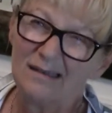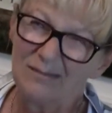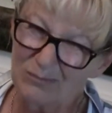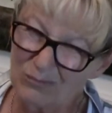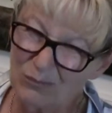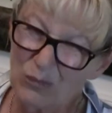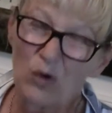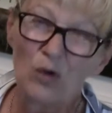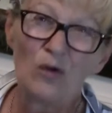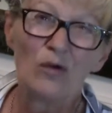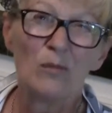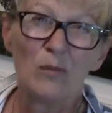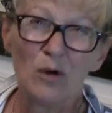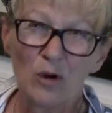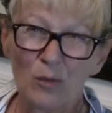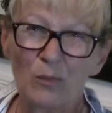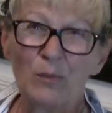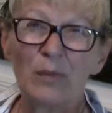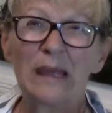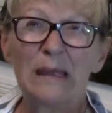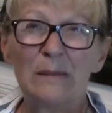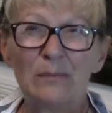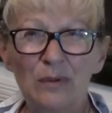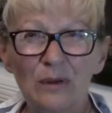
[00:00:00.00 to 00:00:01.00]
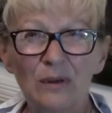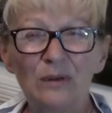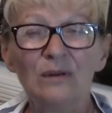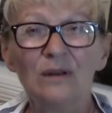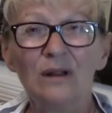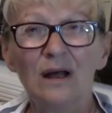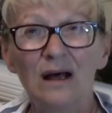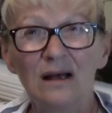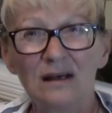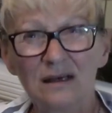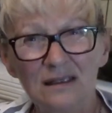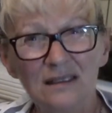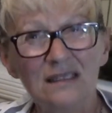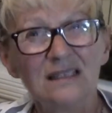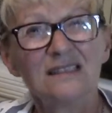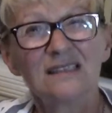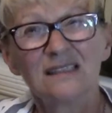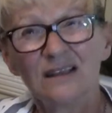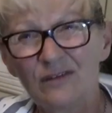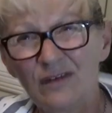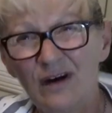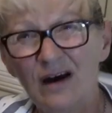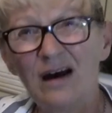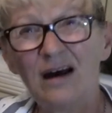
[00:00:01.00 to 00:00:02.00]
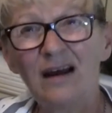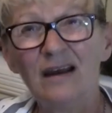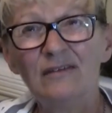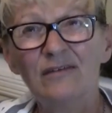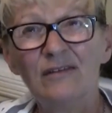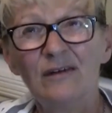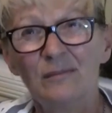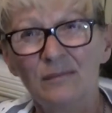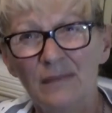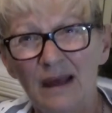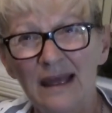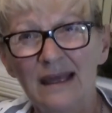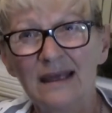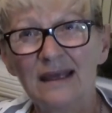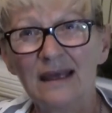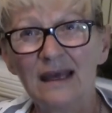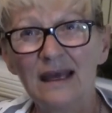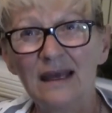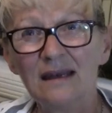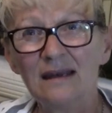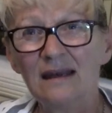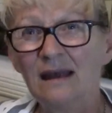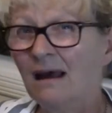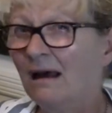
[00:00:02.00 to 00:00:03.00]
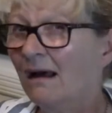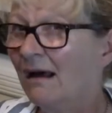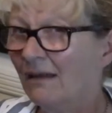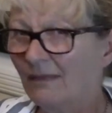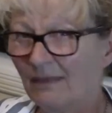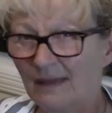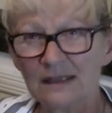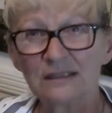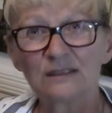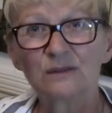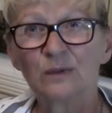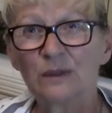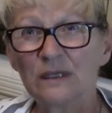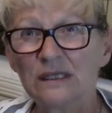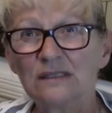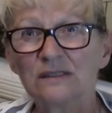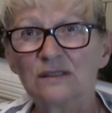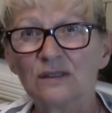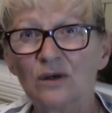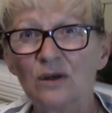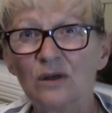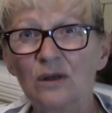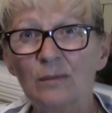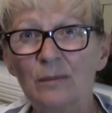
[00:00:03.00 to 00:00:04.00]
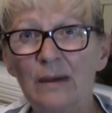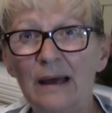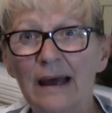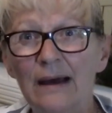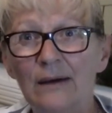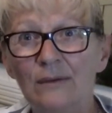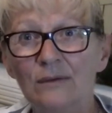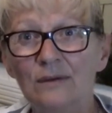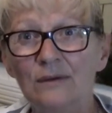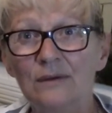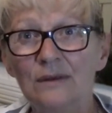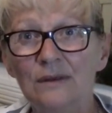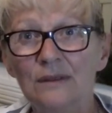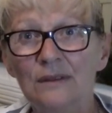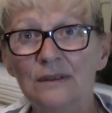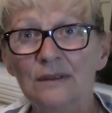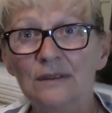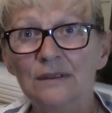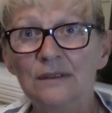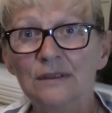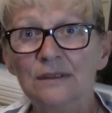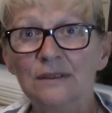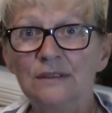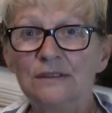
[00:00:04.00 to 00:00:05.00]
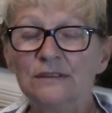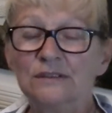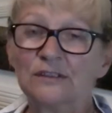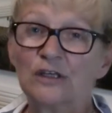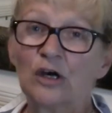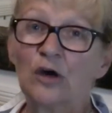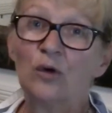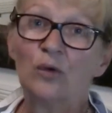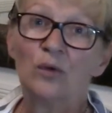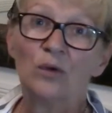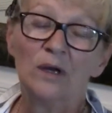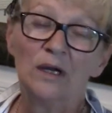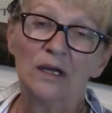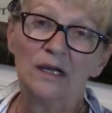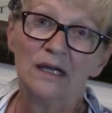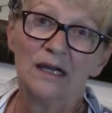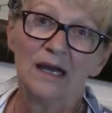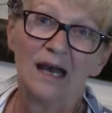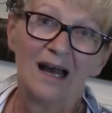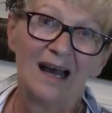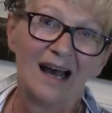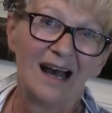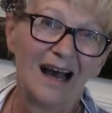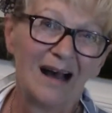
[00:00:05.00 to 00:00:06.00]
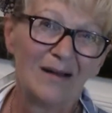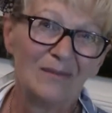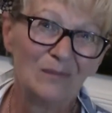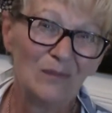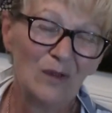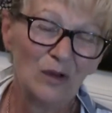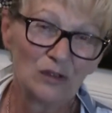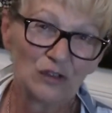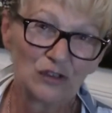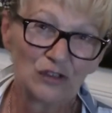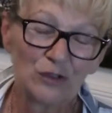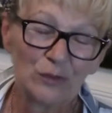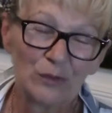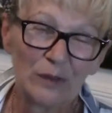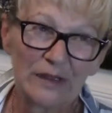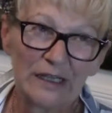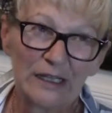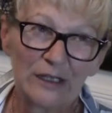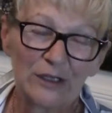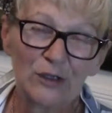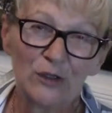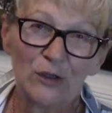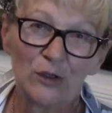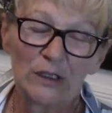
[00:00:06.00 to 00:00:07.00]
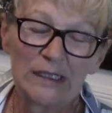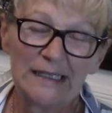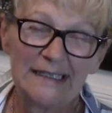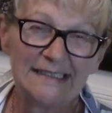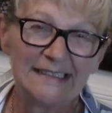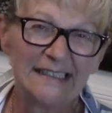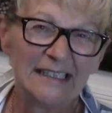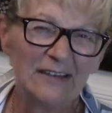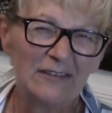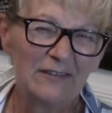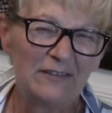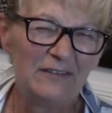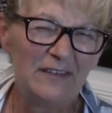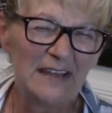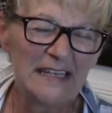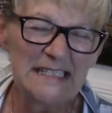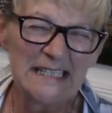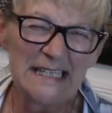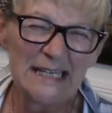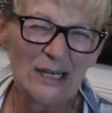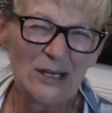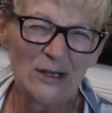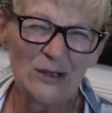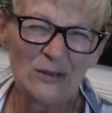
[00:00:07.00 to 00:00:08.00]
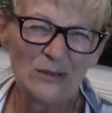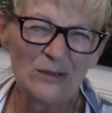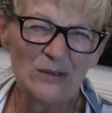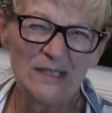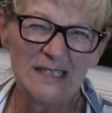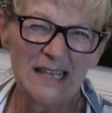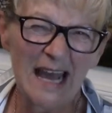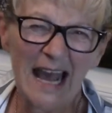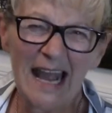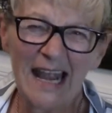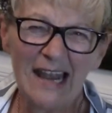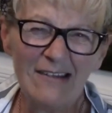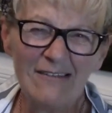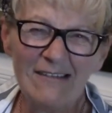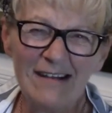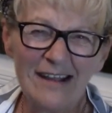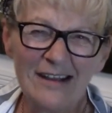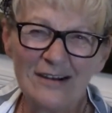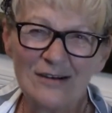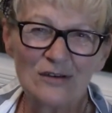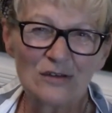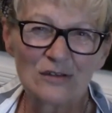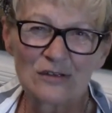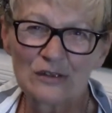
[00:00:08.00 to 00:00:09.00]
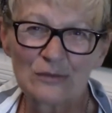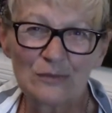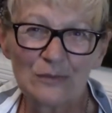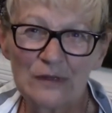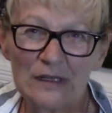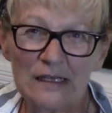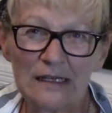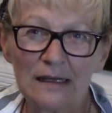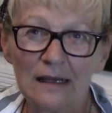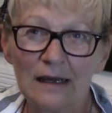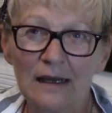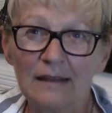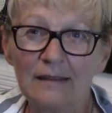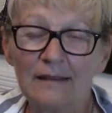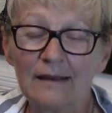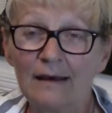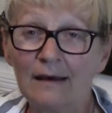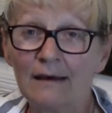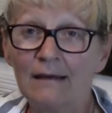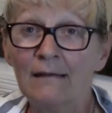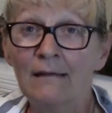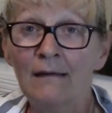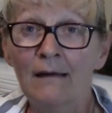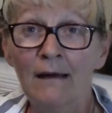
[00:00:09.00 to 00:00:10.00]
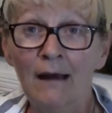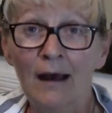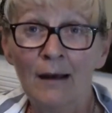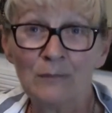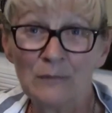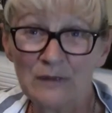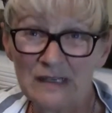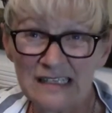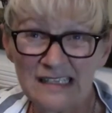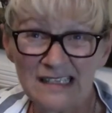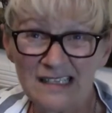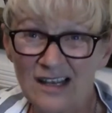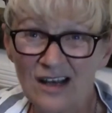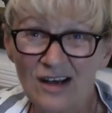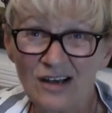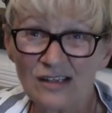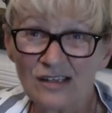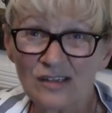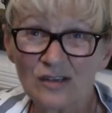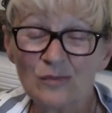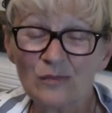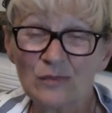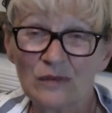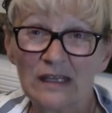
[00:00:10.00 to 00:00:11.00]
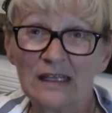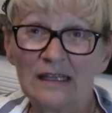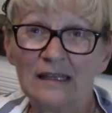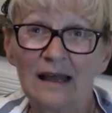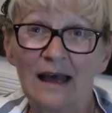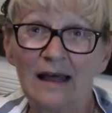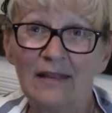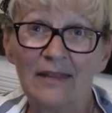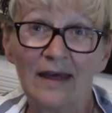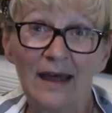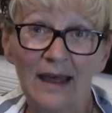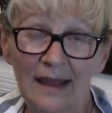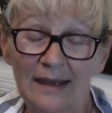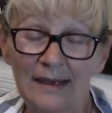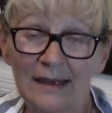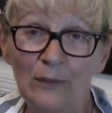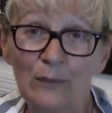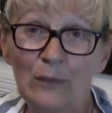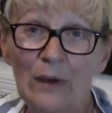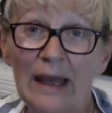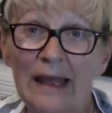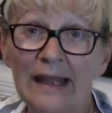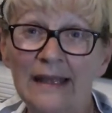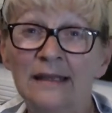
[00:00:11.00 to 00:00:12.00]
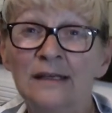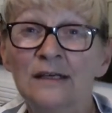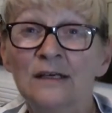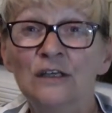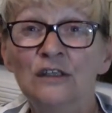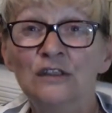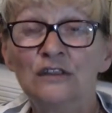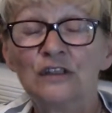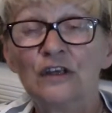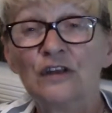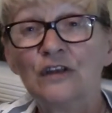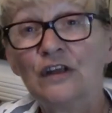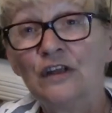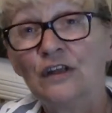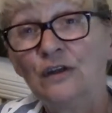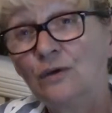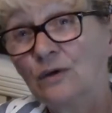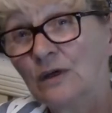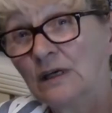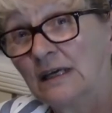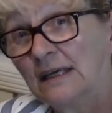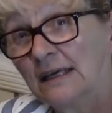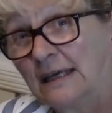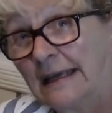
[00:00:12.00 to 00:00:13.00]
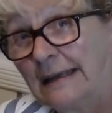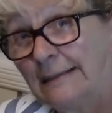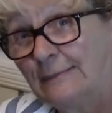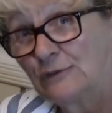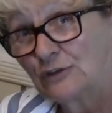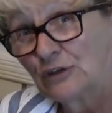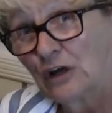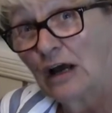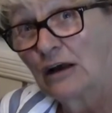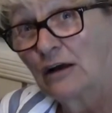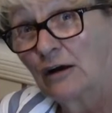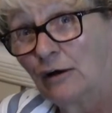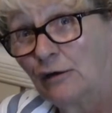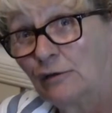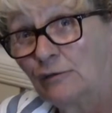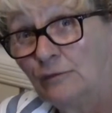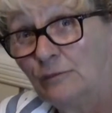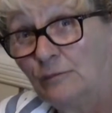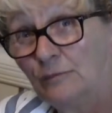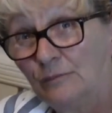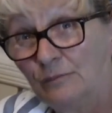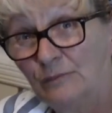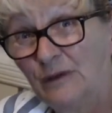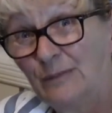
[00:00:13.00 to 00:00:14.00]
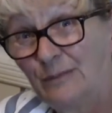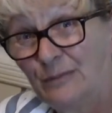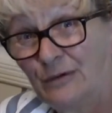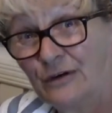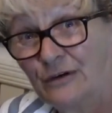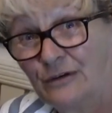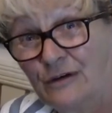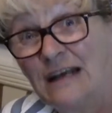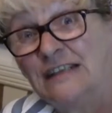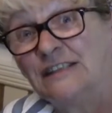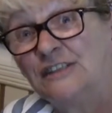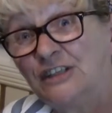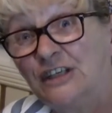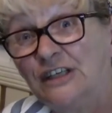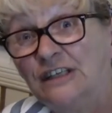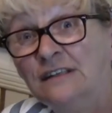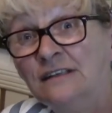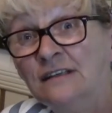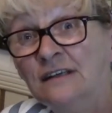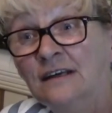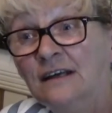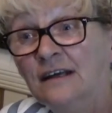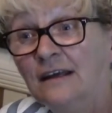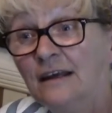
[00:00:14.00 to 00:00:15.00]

more and more people are going to survive and make it, and that's what it's all about. So I'm not sure what they call it. Is it video diary or something like that? I'm going to start something like that anyway, so that you can keep track on my progression.